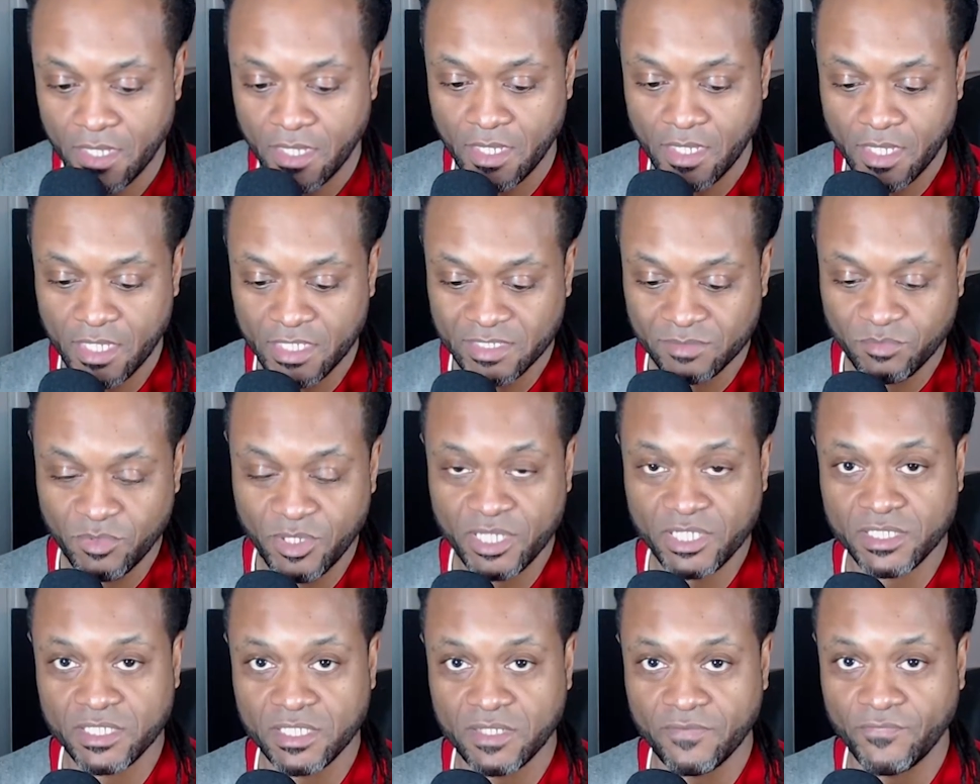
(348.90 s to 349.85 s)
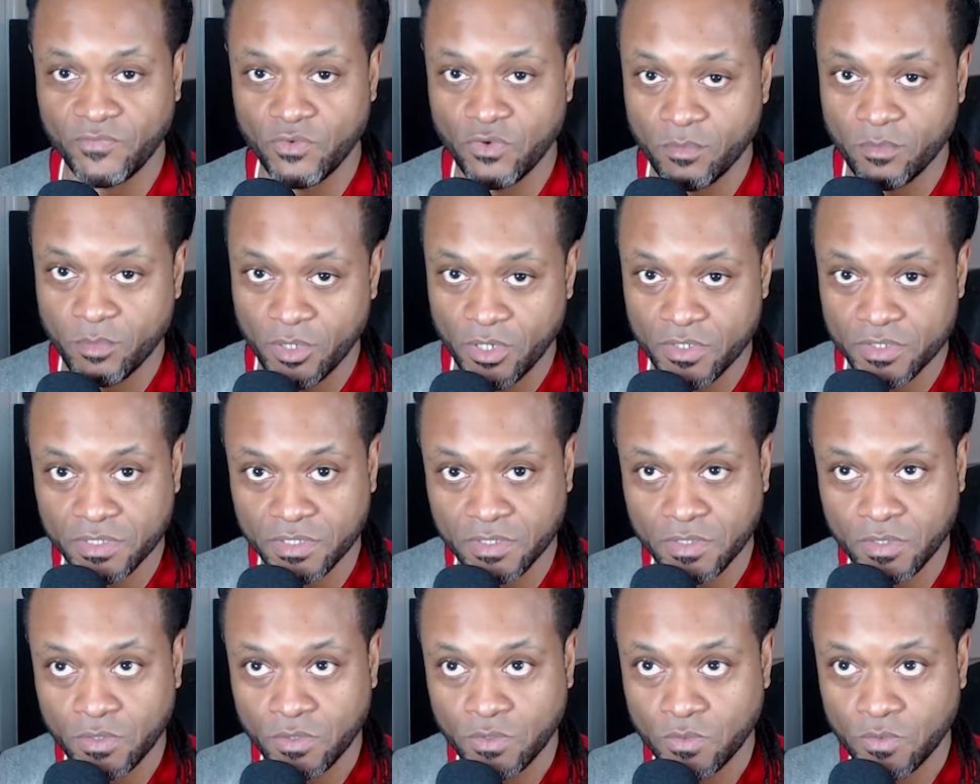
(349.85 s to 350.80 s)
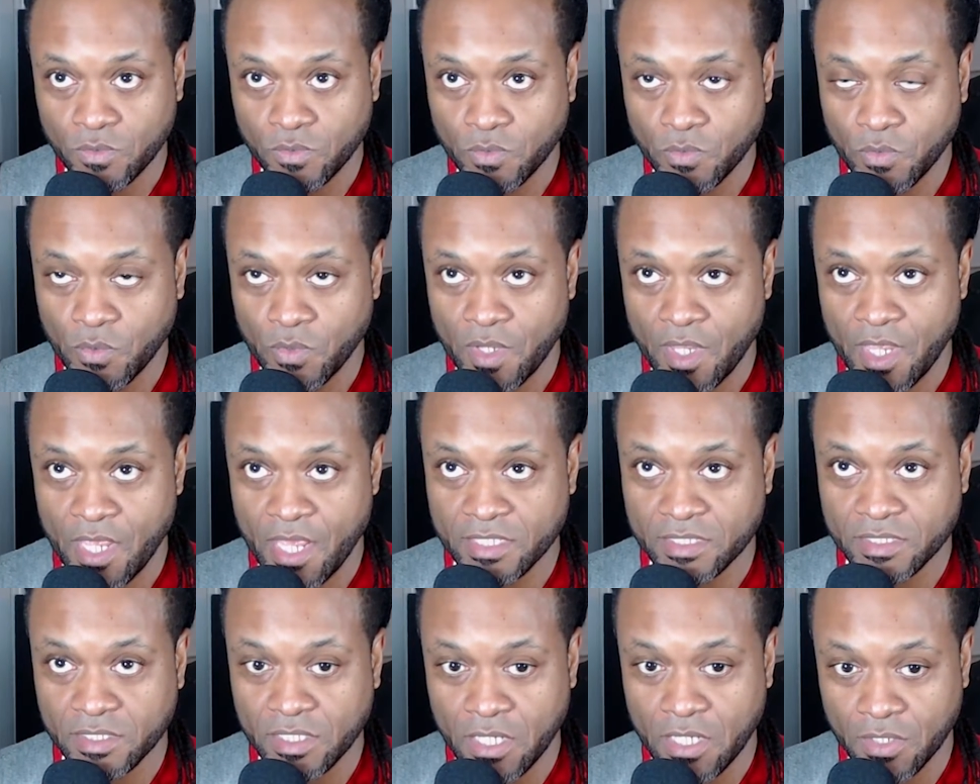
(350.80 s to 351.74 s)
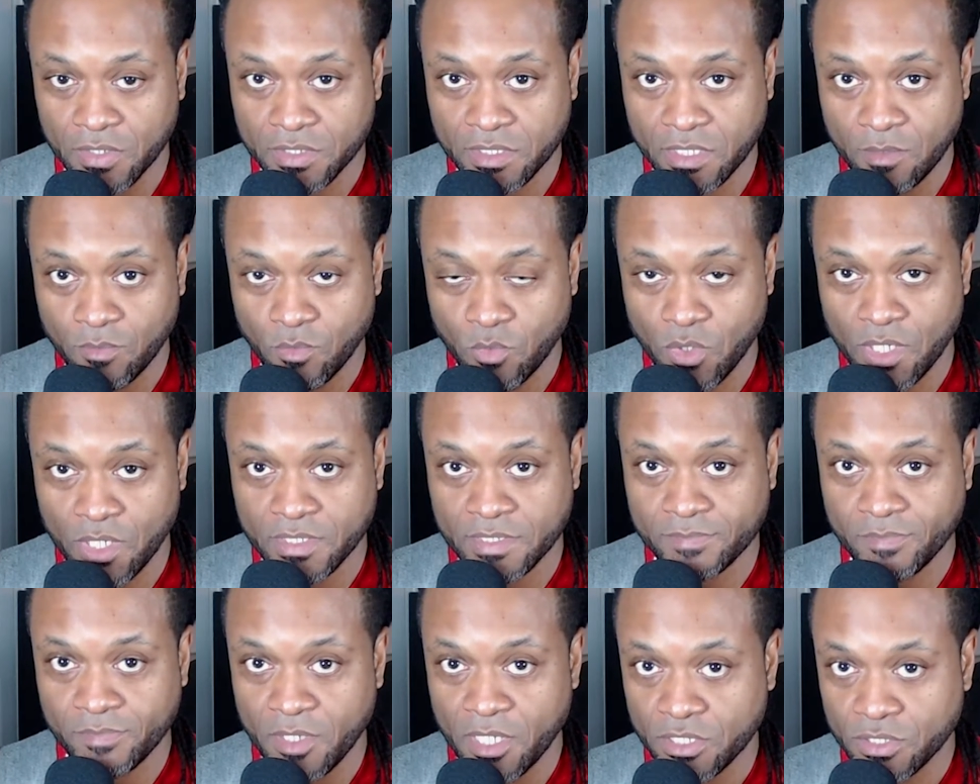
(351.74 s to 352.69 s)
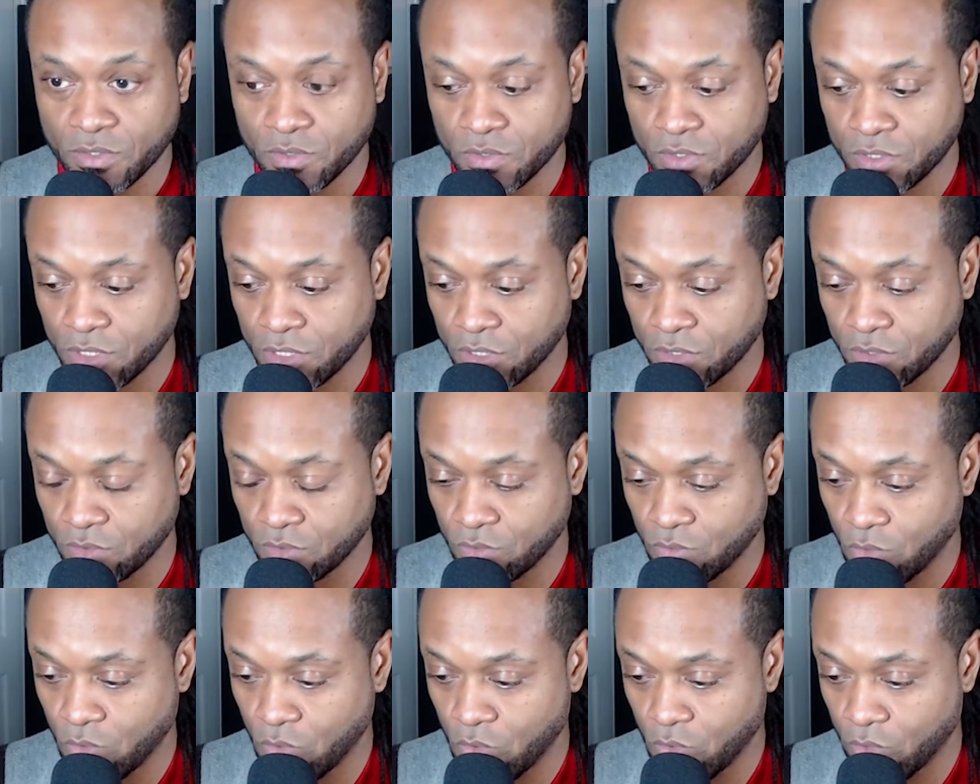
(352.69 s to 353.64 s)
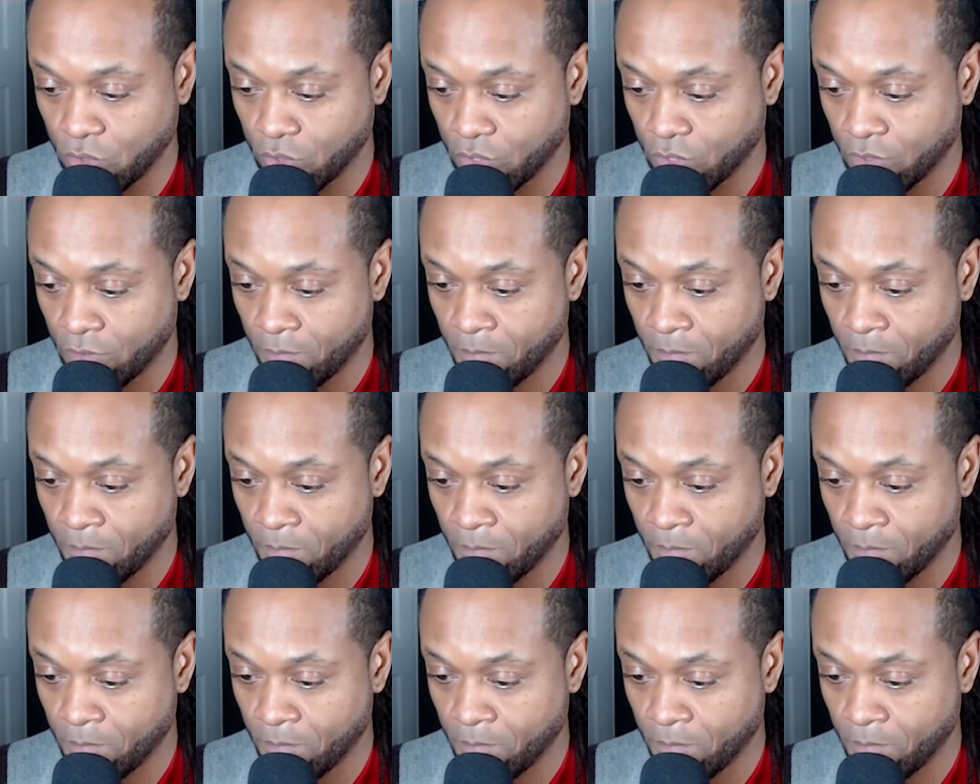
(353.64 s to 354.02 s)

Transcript: especially if you're a person who has lost someone special to you, or